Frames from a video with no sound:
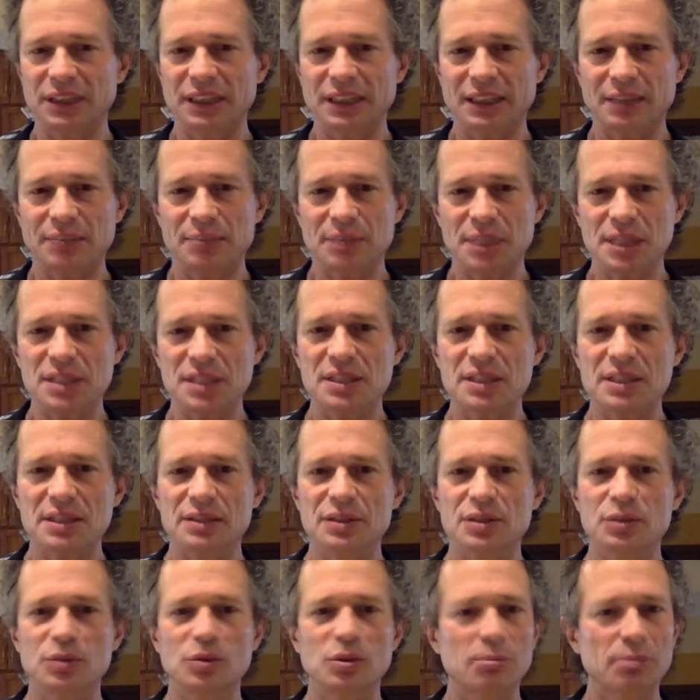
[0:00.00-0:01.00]
that can be seen
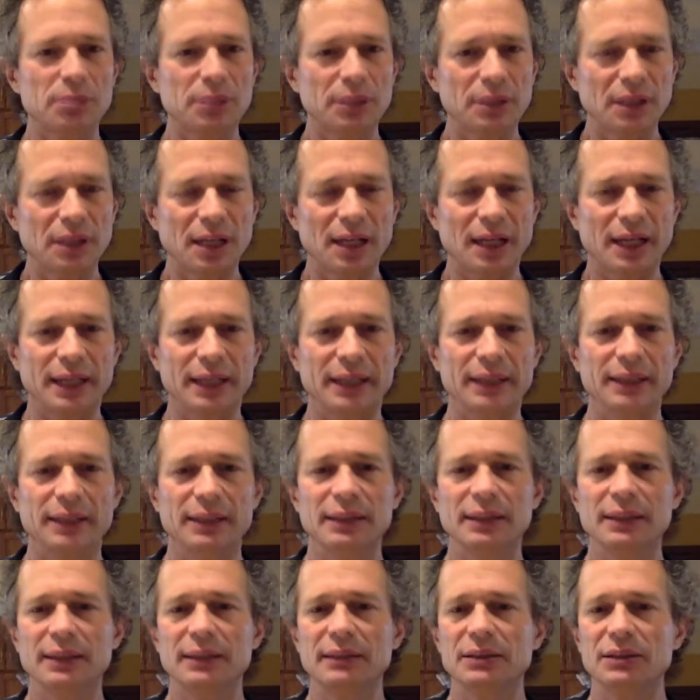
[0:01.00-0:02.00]
to apply
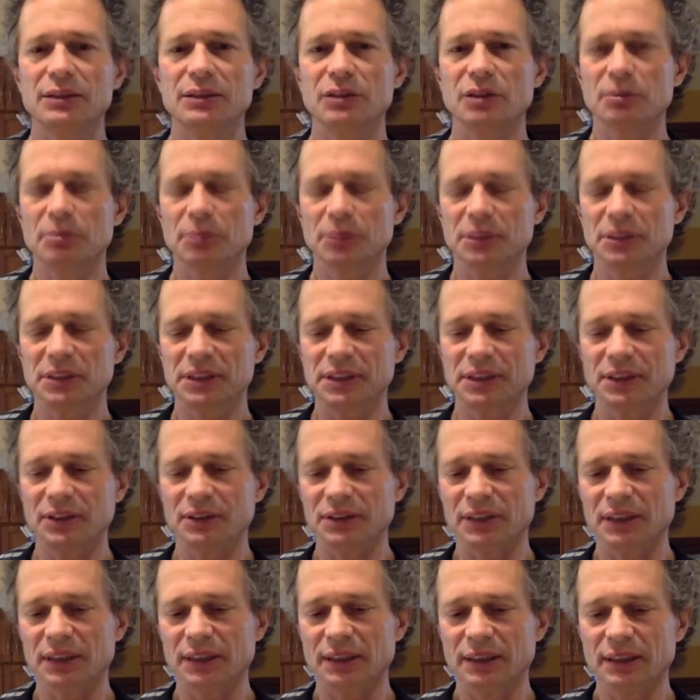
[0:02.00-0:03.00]
to a
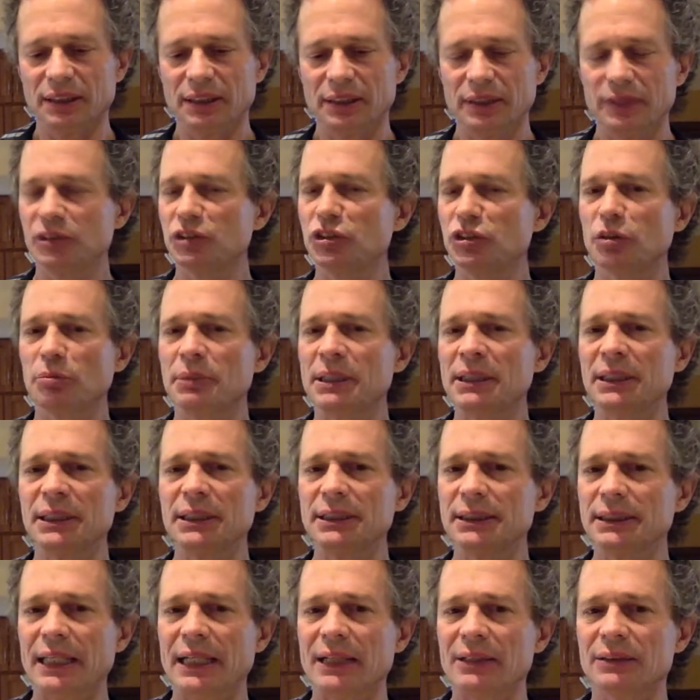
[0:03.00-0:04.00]
persona. There are tremendous
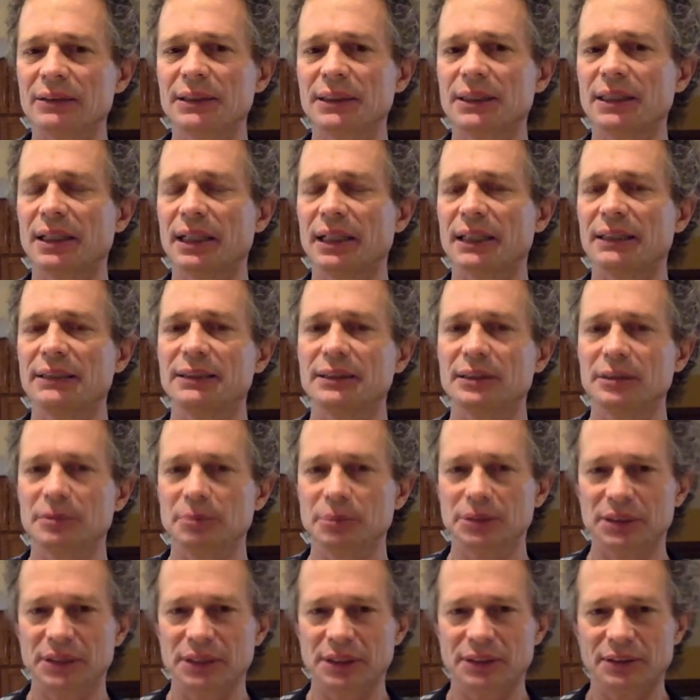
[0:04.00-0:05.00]
downsides to
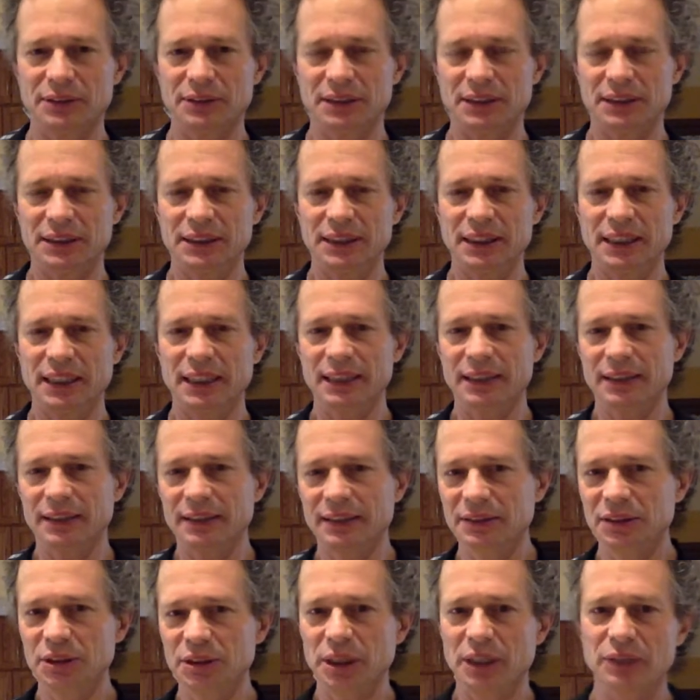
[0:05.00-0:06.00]
personas, and
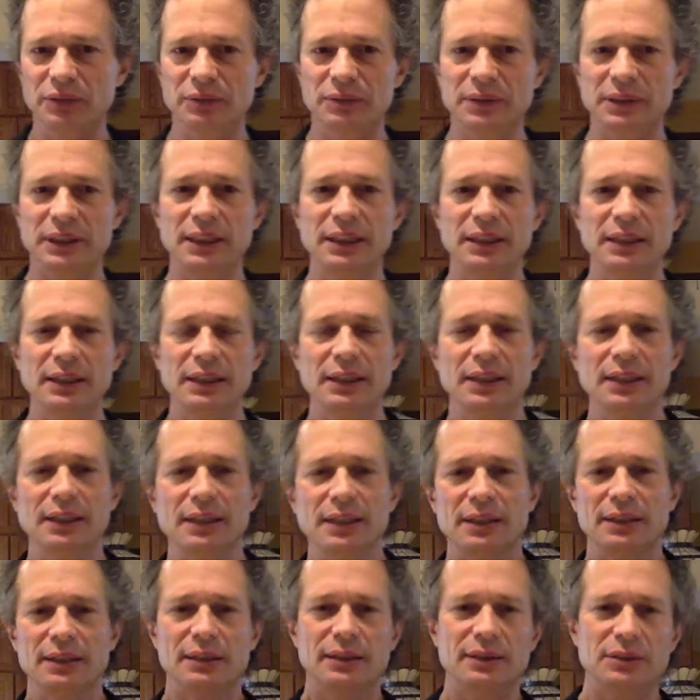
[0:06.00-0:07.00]
generally
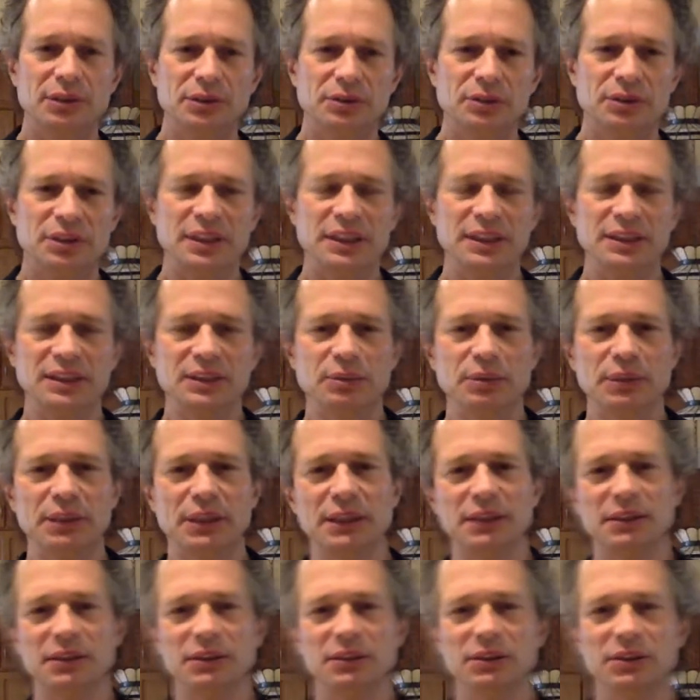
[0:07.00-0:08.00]
the two things we
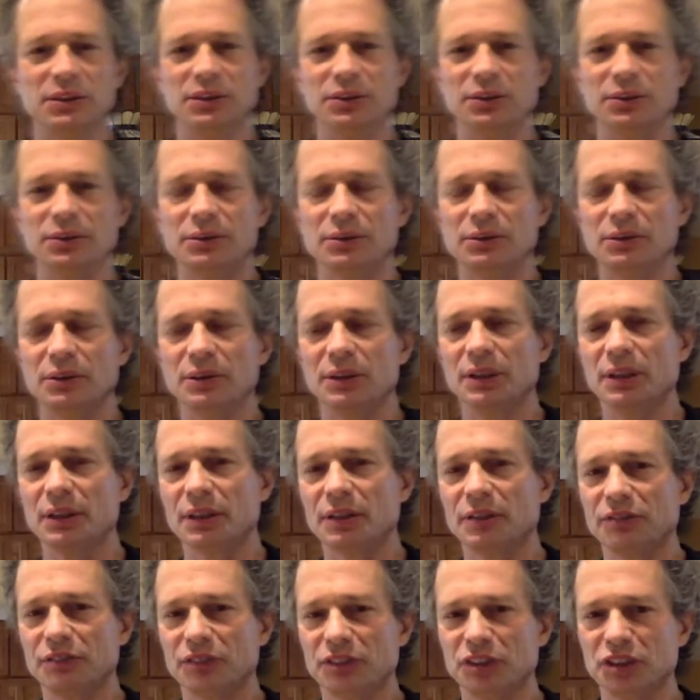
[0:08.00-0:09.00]
need to do,
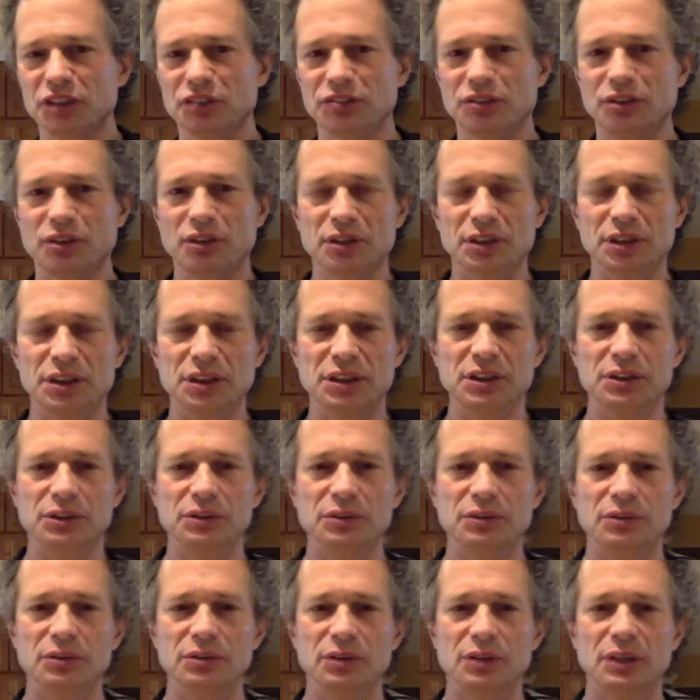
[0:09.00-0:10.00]
the first of all is
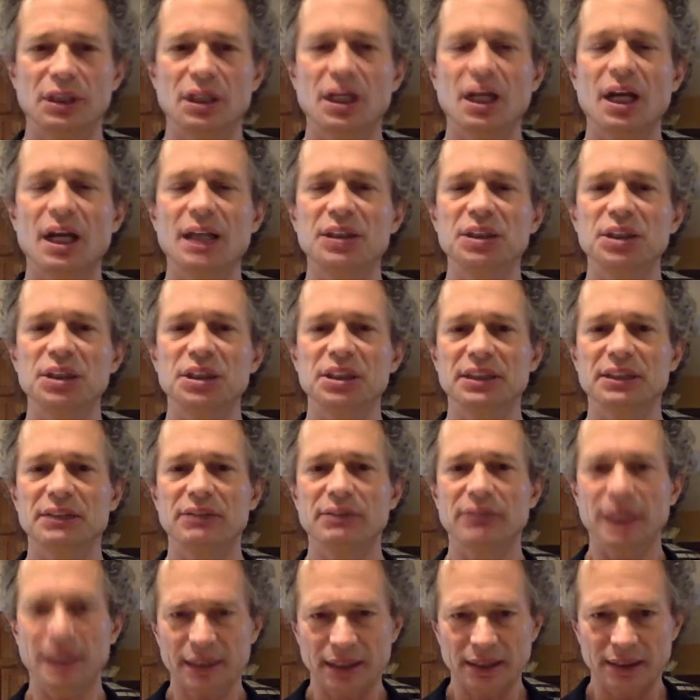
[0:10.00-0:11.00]
to consciously
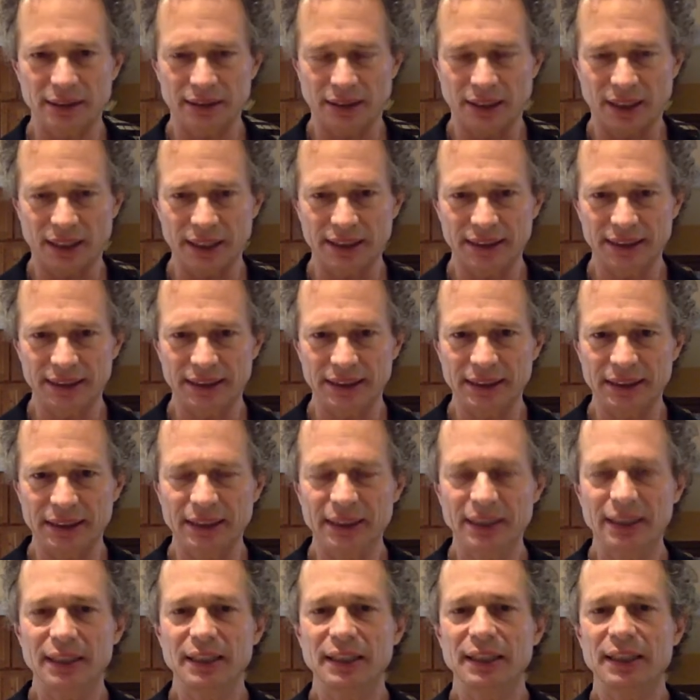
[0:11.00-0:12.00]
recognize it
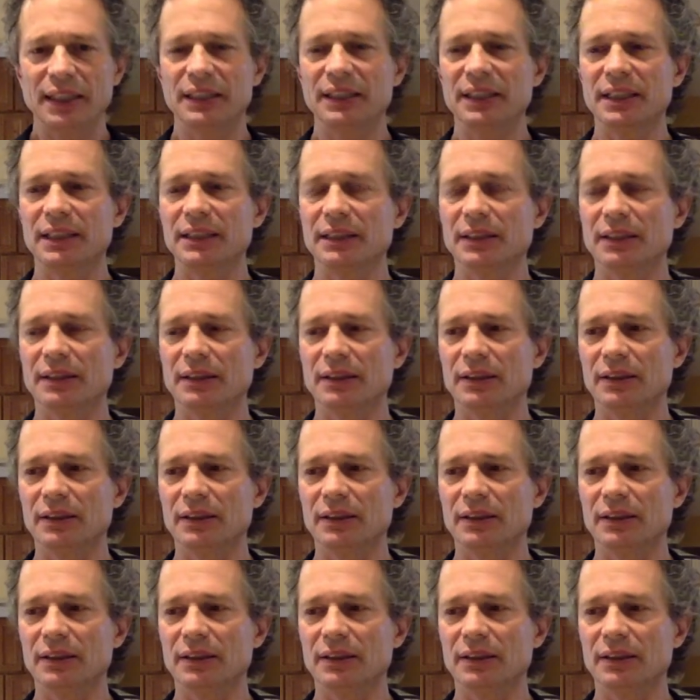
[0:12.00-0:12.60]
and then